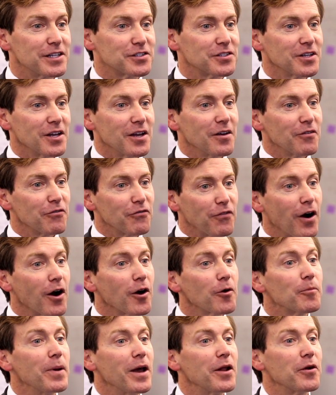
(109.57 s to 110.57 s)
It's
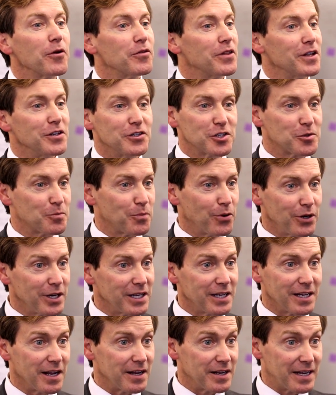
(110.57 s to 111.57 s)
far better than just
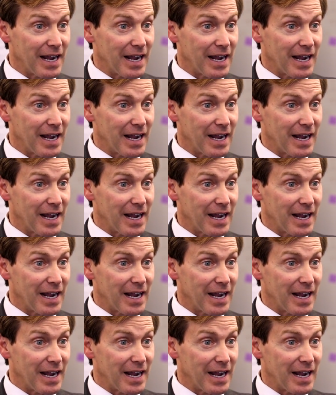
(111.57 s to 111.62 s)
putting